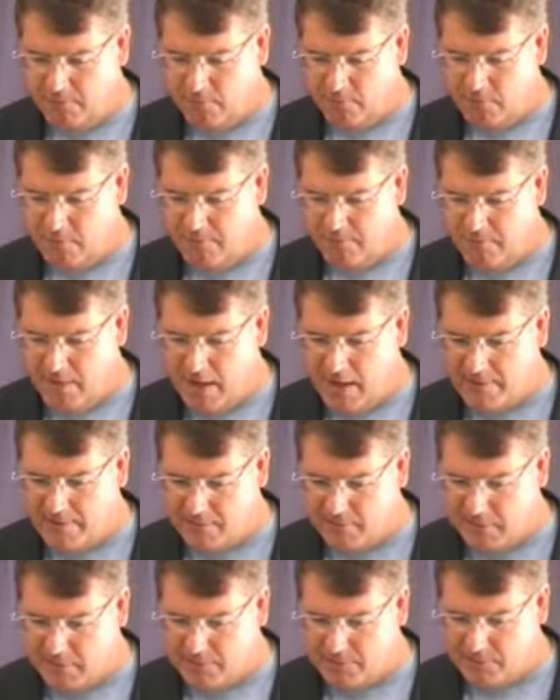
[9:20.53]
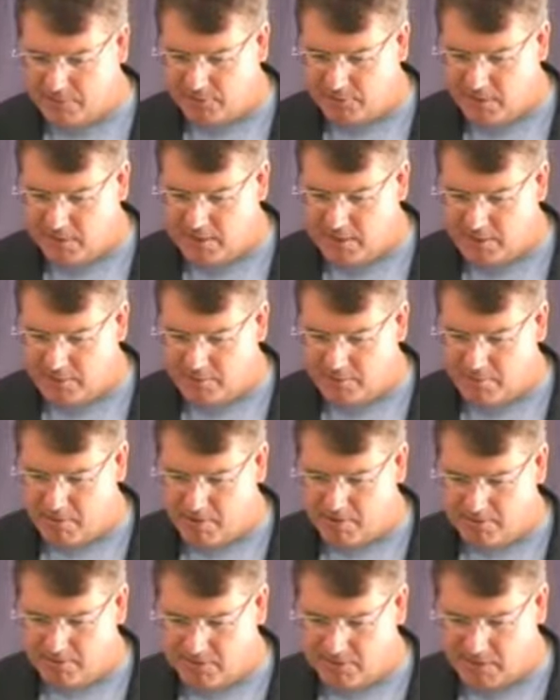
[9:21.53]
45 electric light
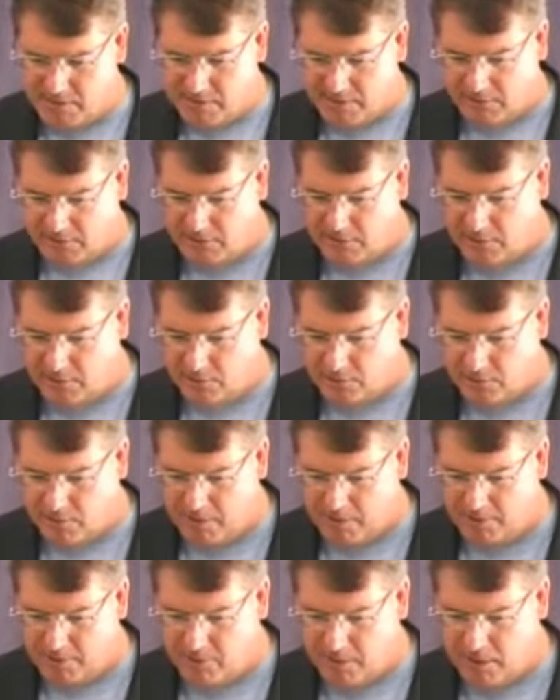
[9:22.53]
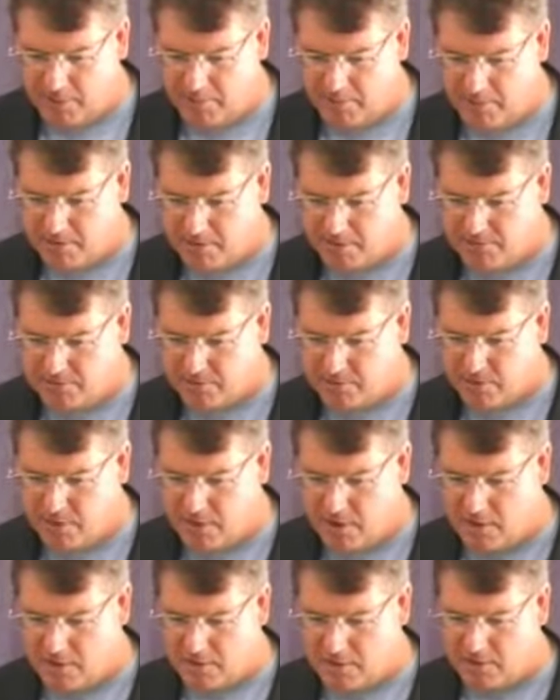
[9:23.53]
enterprises had the legal right to operate in
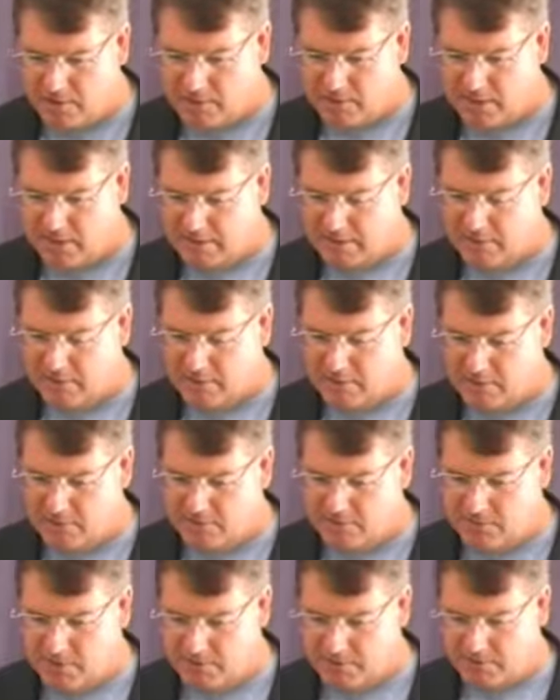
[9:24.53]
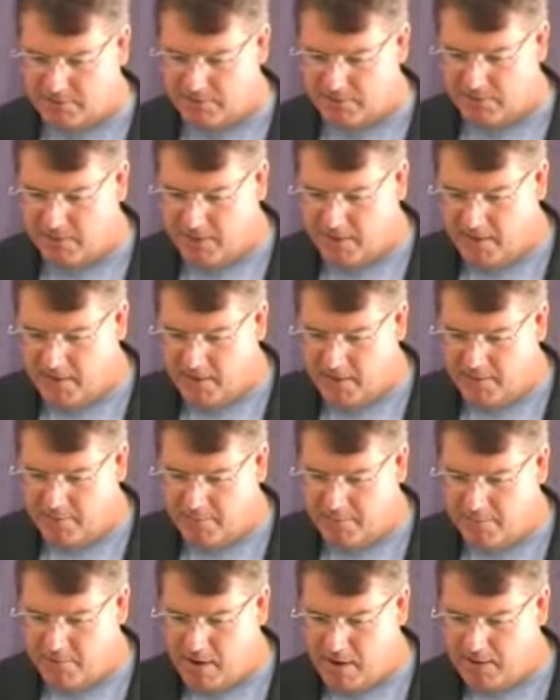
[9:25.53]
Chicago in 1907.
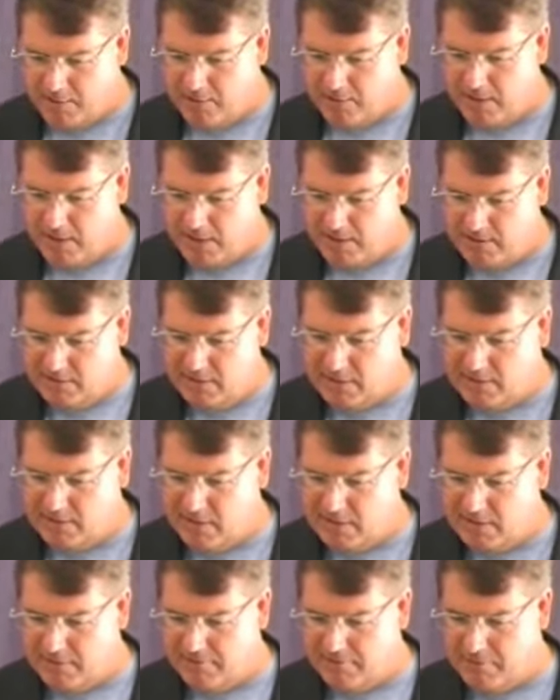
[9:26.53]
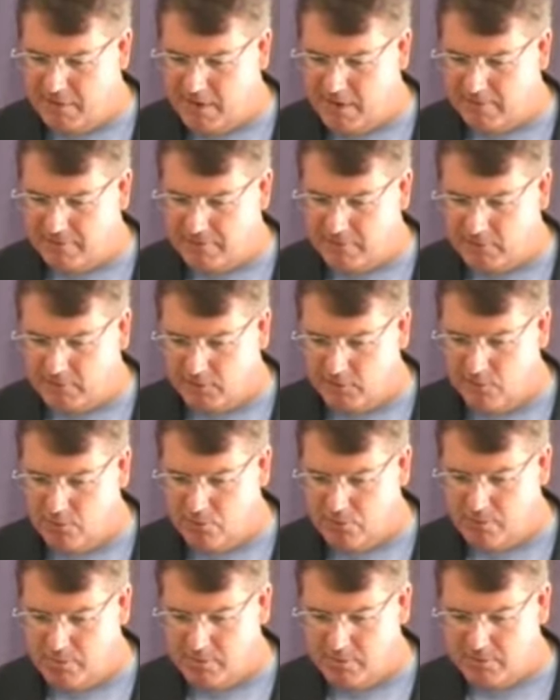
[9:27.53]
Prior to 1895,
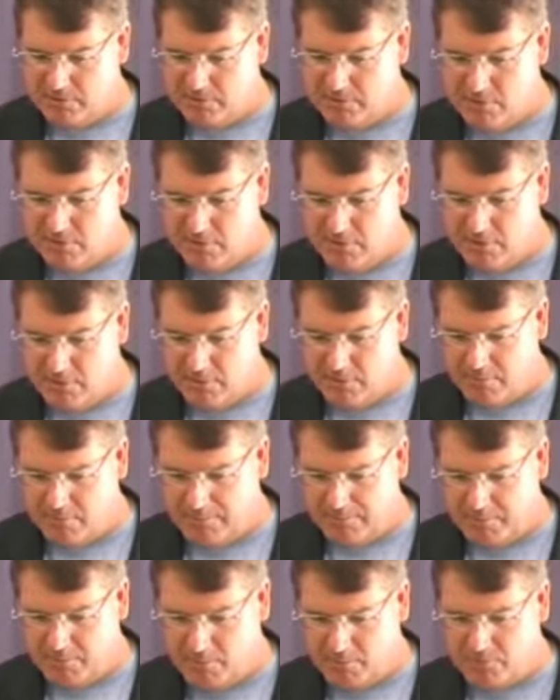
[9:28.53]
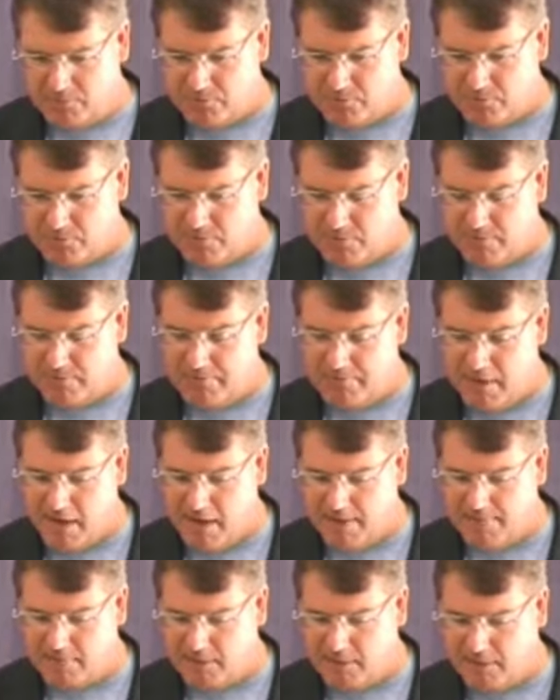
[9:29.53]
Duluth, Minnesota was served by
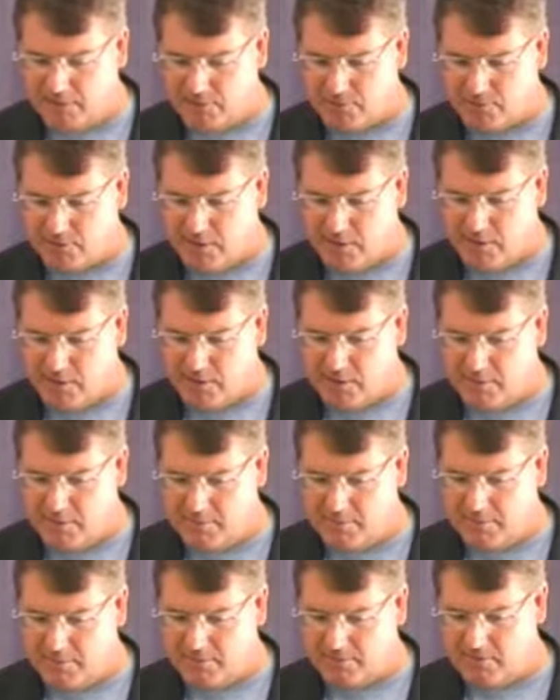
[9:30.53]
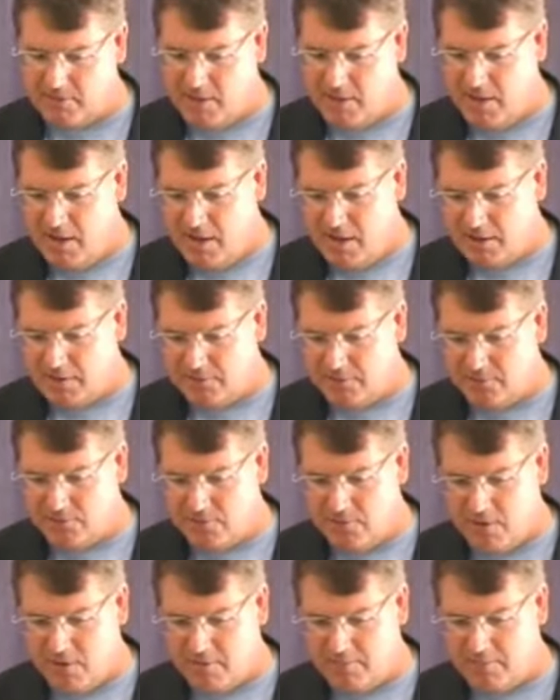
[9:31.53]
5 electric lighting companies, and
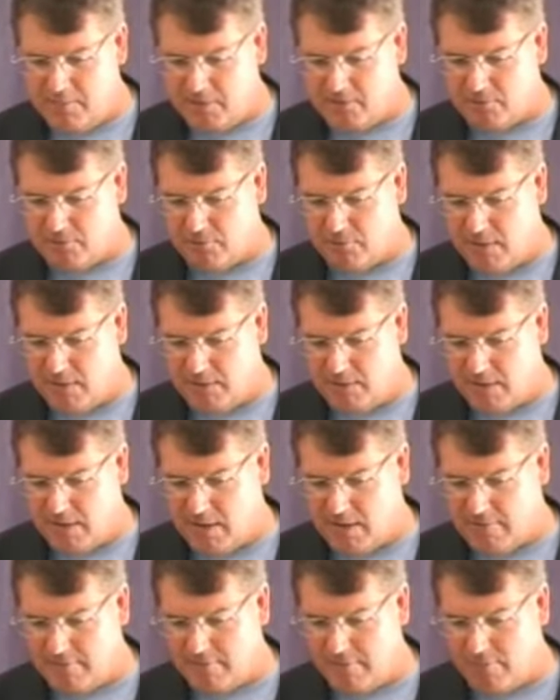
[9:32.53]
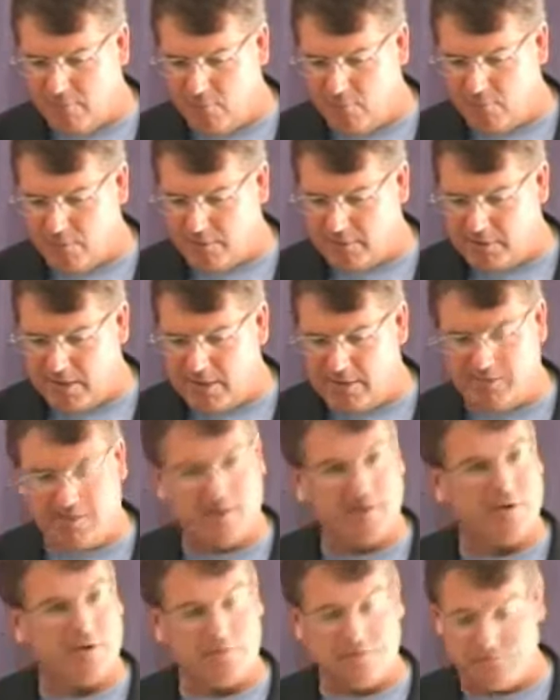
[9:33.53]
Scranton, Pennsylvania had 4 in
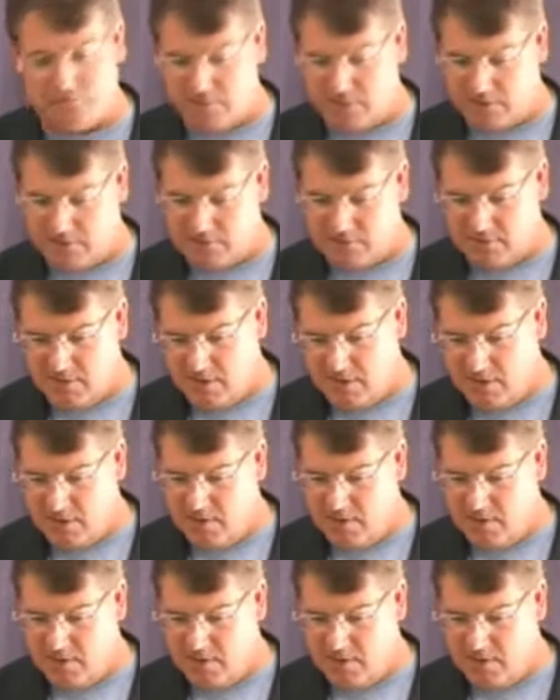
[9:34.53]
1906.